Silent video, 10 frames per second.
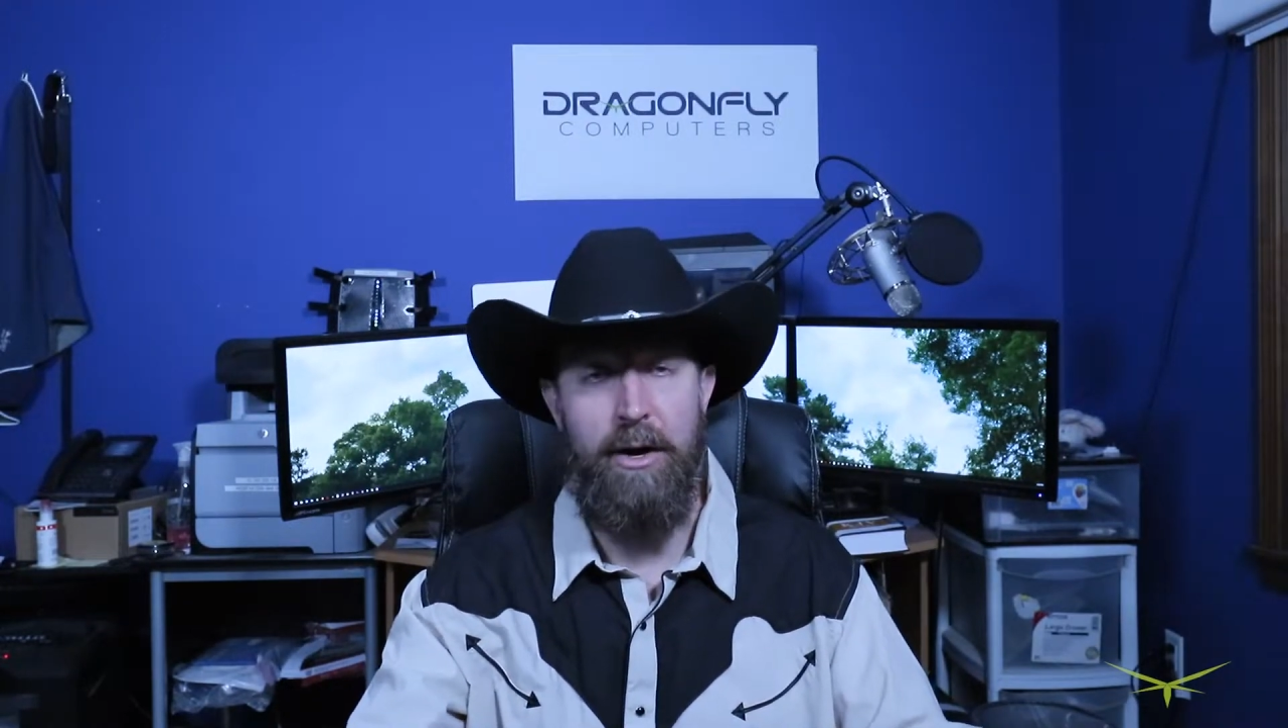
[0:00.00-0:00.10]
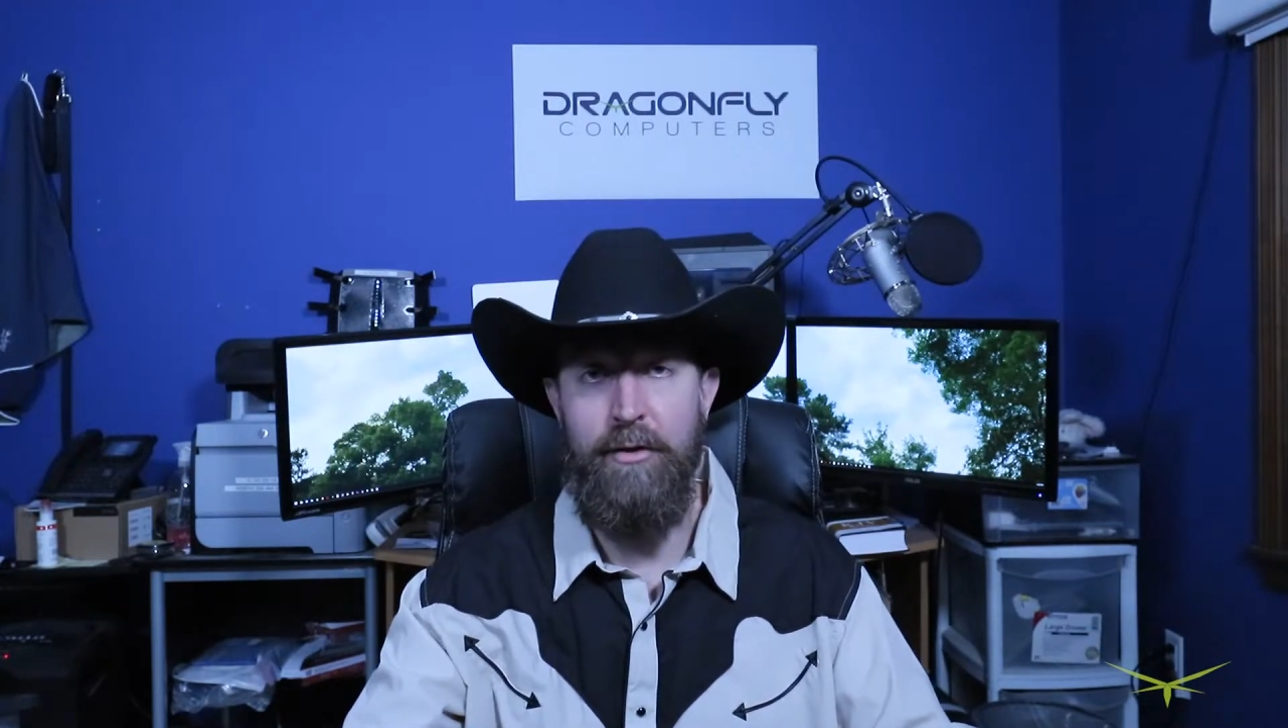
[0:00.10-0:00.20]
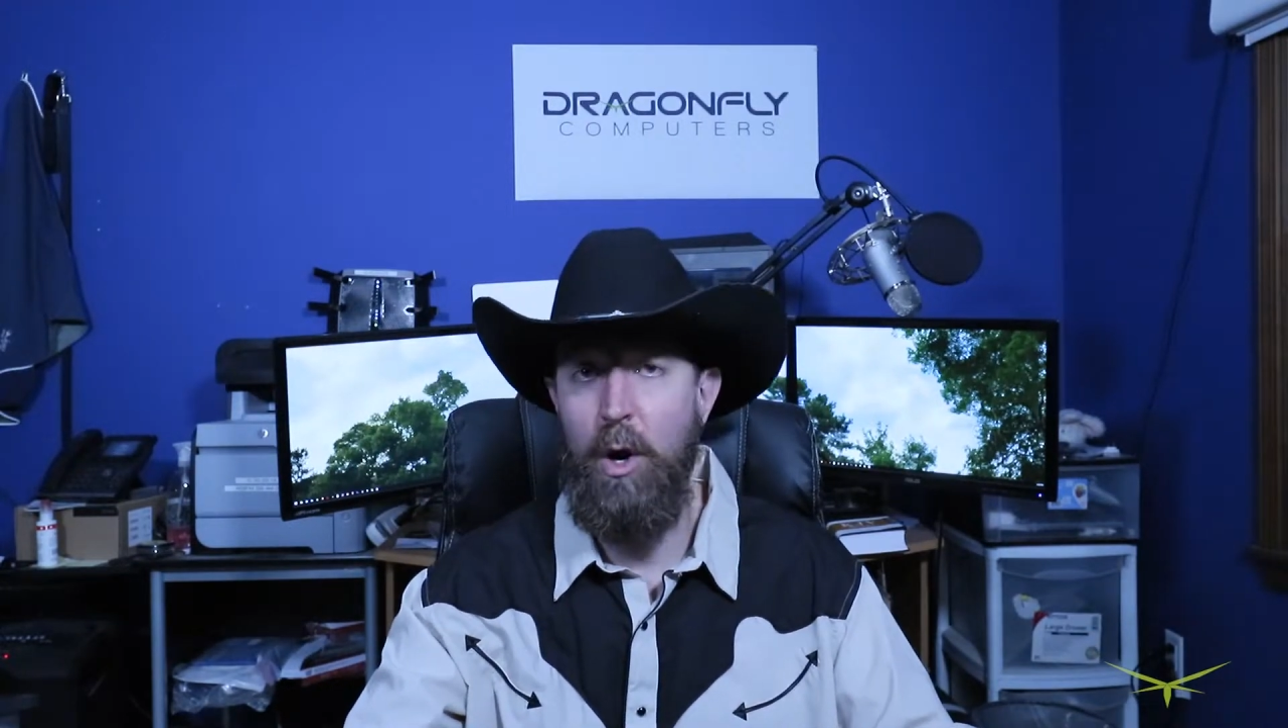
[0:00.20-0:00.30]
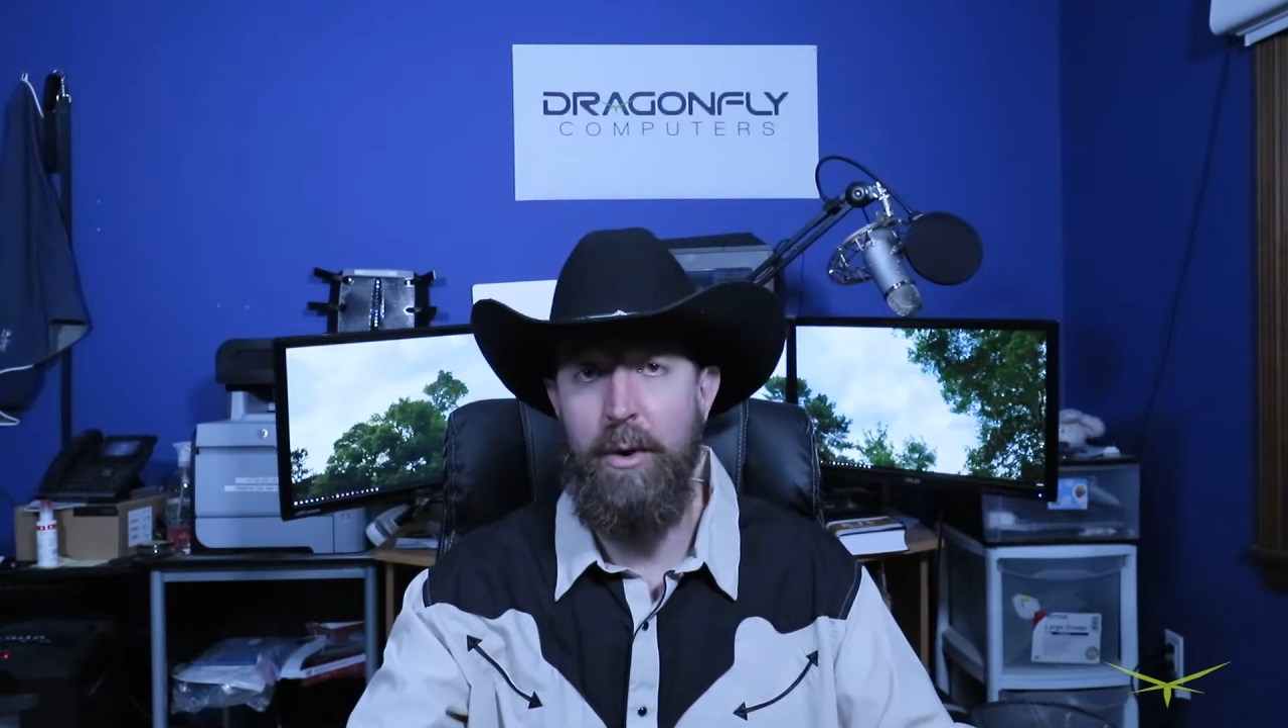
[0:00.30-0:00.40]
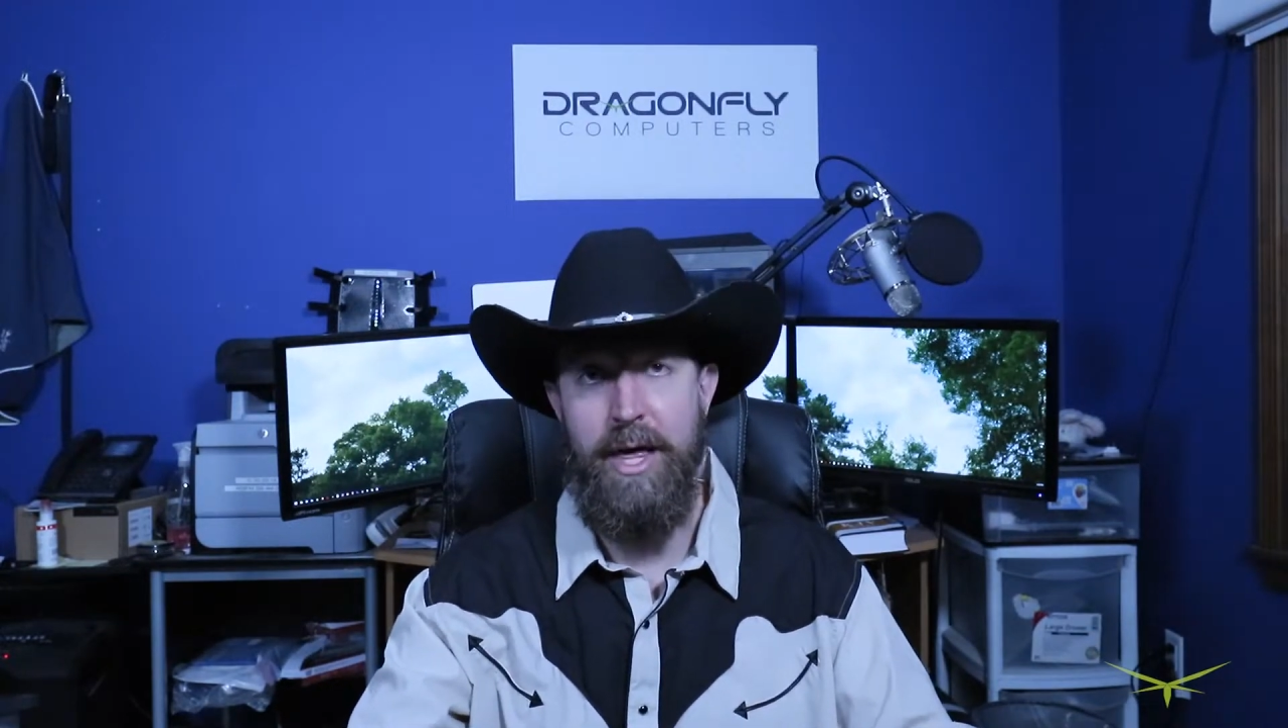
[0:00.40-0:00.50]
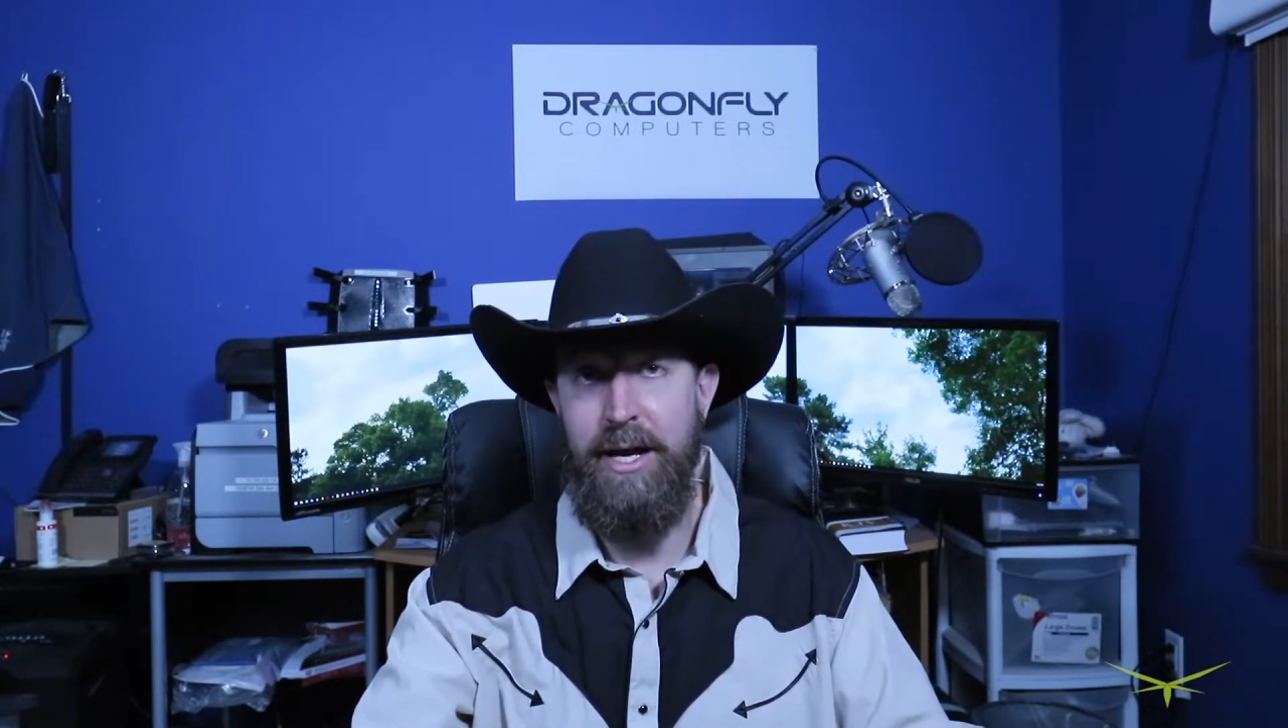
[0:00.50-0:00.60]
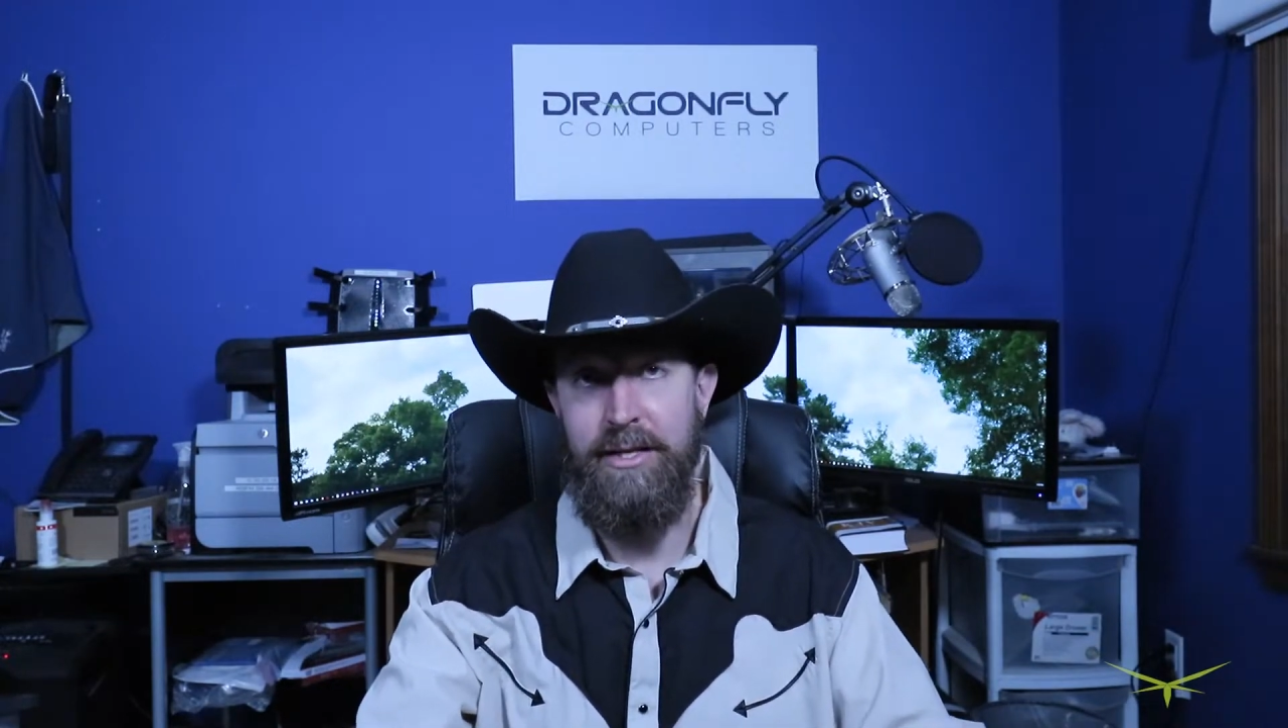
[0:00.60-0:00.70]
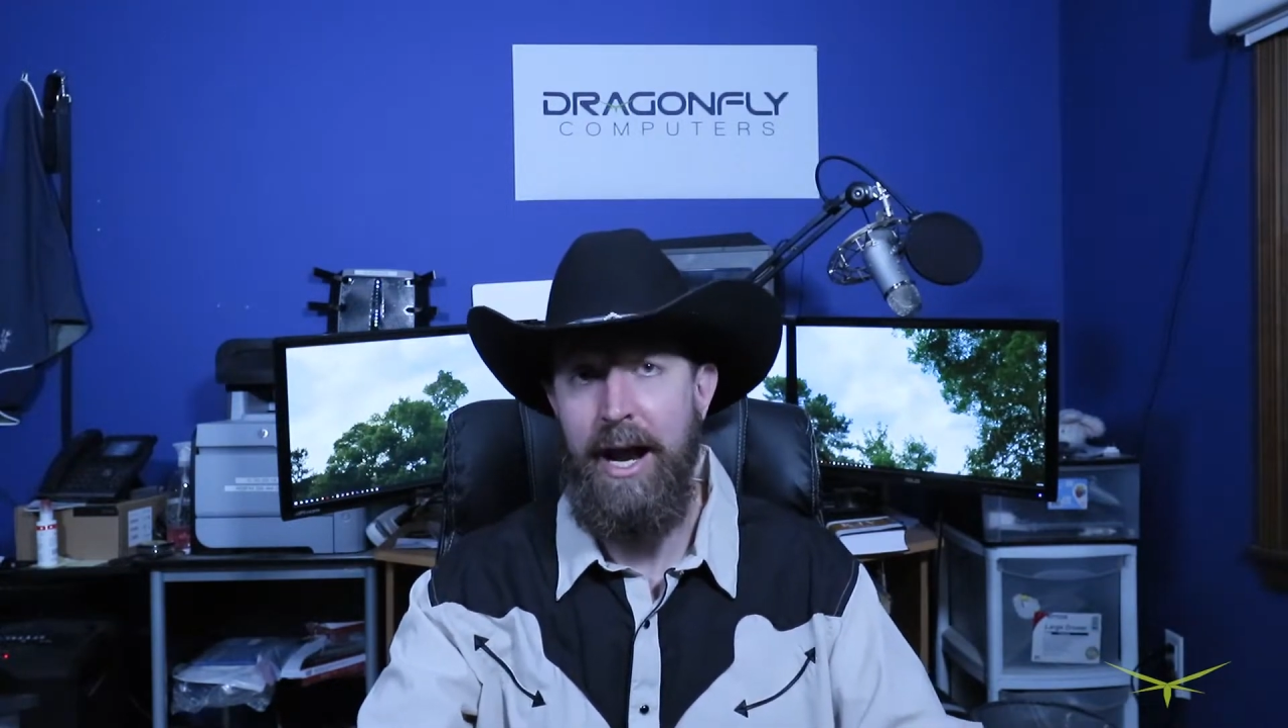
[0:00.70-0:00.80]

even know where that is.